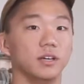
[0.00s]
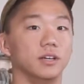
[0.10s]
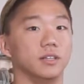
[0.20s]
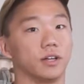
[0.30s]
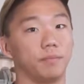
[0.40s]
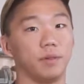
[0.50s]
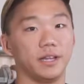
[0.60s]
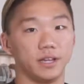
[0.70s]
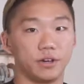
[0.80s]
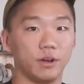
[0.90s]
The
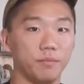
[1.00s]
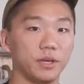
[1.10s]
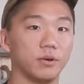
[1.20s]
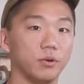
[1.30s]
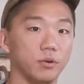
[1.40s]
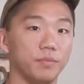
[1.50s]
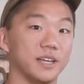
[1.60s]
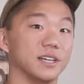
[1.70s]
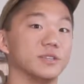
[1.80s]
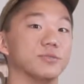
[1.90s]
plane couldn't be cooled
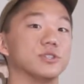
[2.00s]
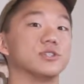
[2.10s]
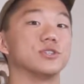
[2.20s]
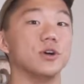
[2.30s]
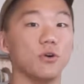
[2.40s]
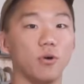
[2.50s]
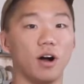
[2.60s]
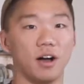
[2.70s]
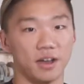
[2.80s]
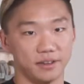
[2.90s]
because it was so
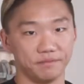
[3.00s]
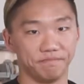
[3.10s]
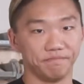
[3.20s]
hot.